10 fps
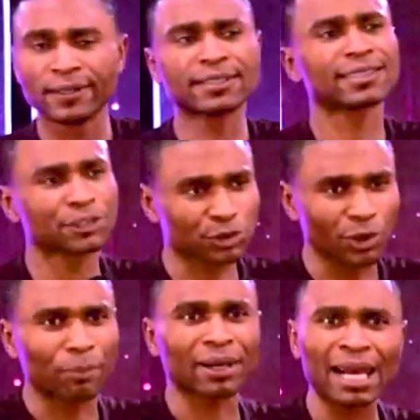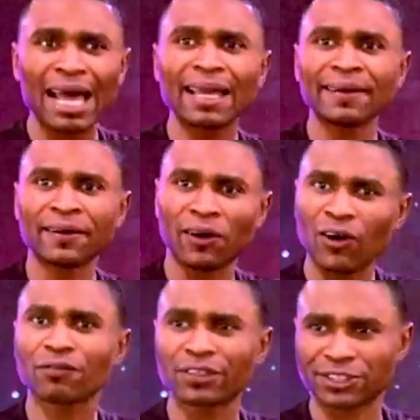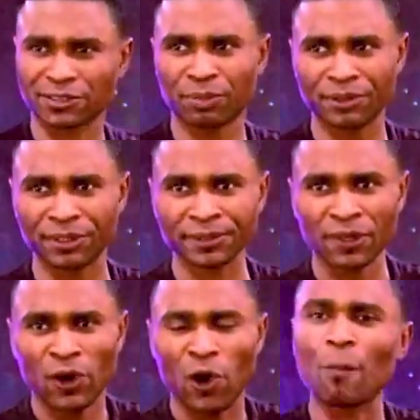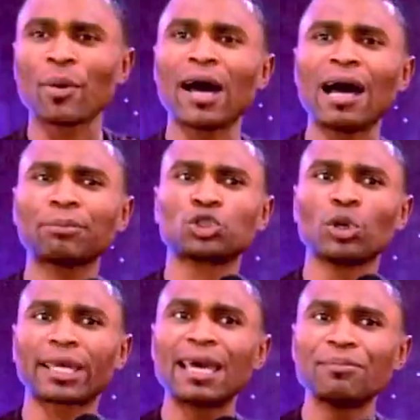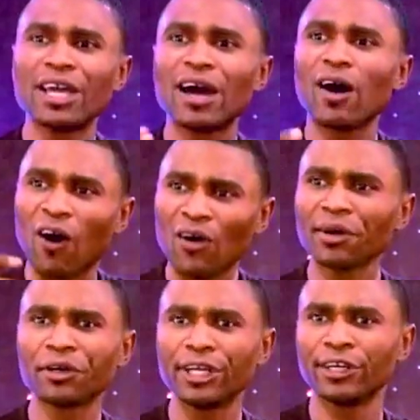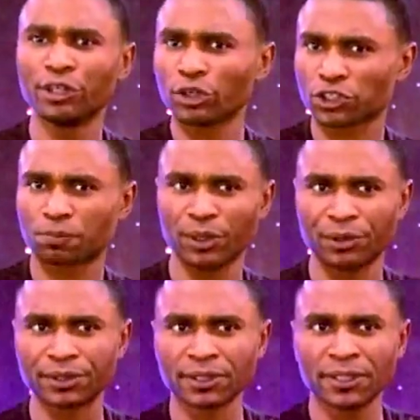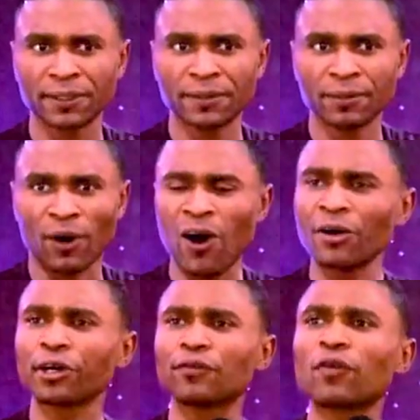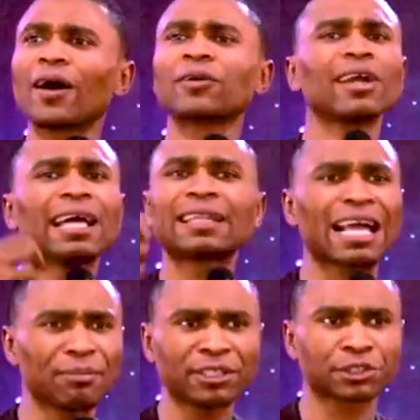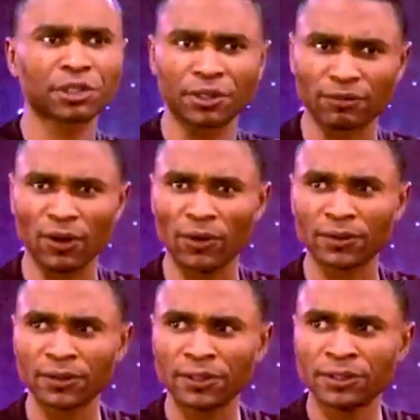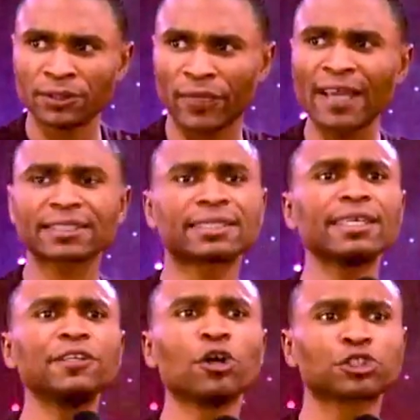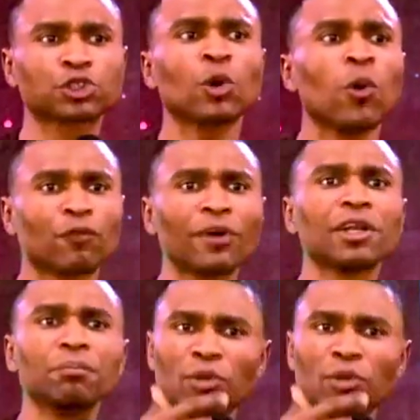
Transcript: It's the supply of the Spirit. Or perhaps you came here hungry in your spirit, hungry for another dimension of God, testing your soul for the